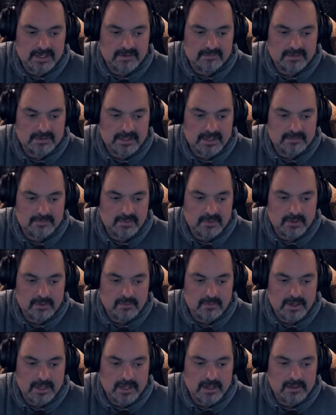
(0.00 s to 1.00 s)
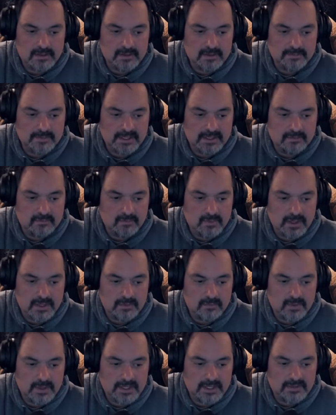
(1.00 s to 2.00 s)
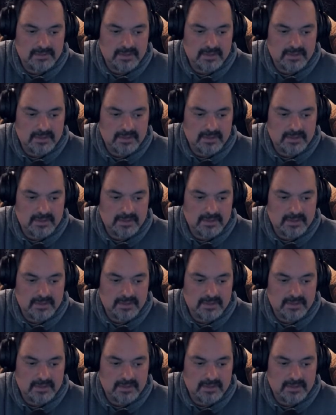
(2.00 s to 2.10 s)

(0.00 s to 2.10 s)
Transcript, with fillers: everything pretty well? I mean, what what are you